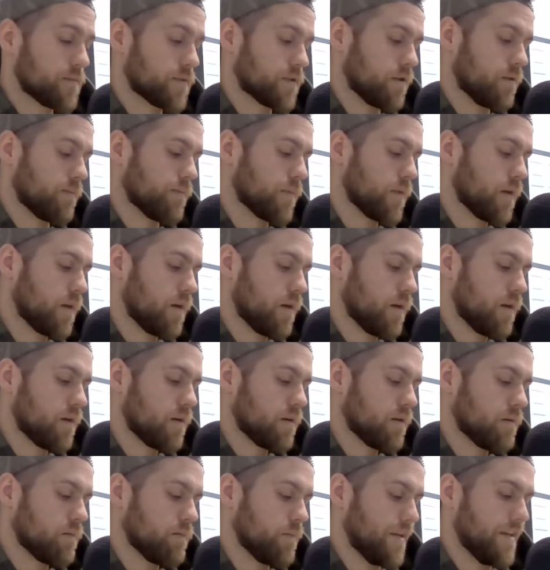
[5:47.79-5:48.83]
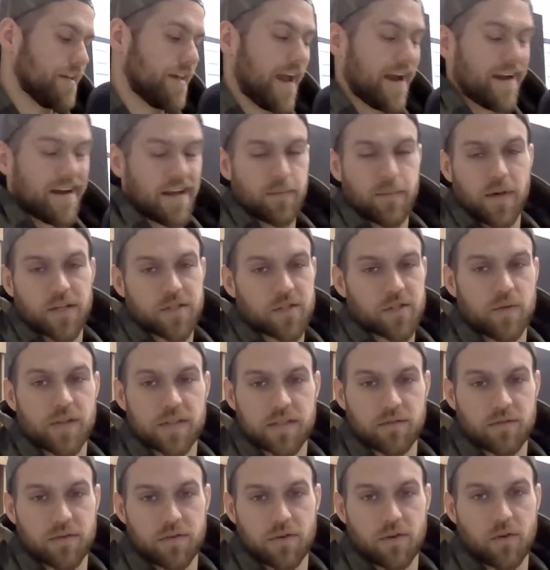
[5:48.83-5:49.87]
So me gaining muscle
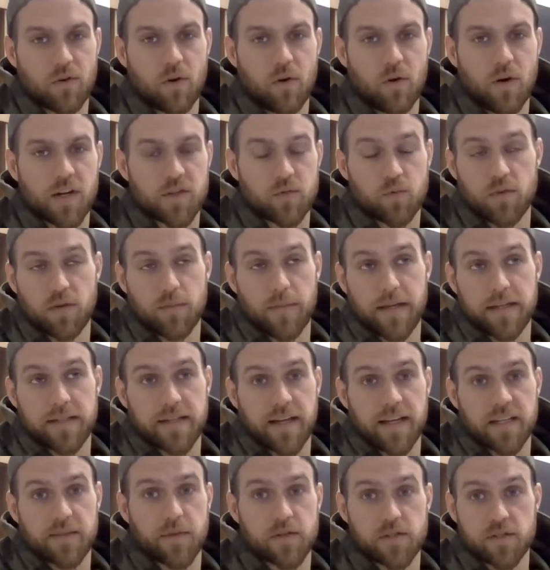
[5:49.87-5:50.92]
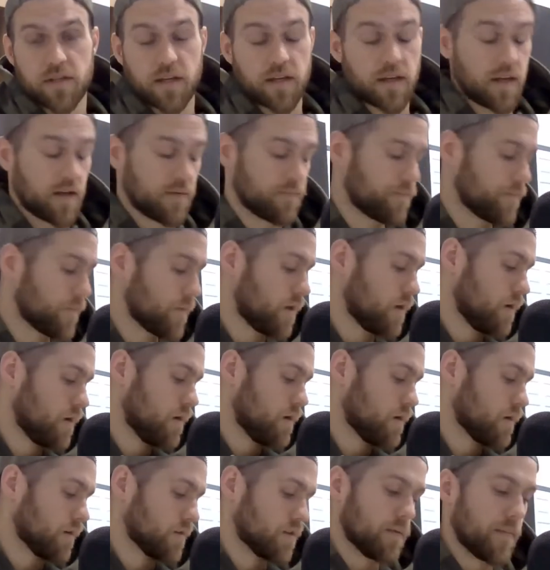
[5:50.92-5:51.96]
isn't really the goal. I just want to maintain as much as I can
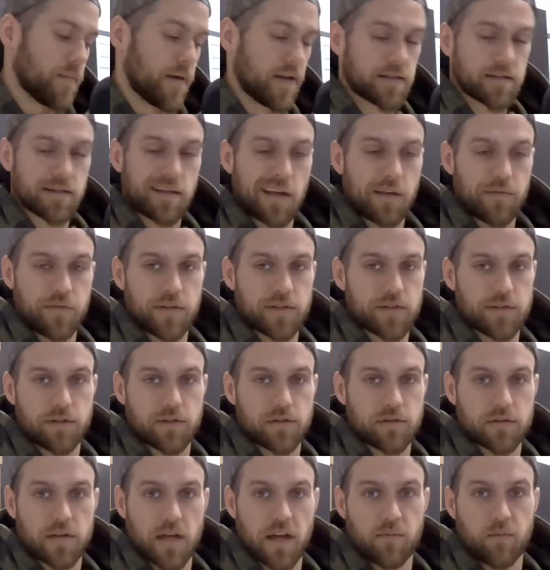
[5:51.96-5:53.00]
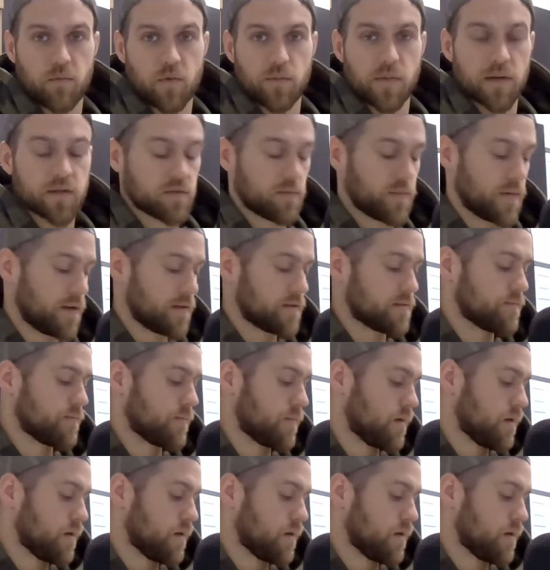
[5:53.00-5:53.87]
because it makes life easier to have more muscle mass.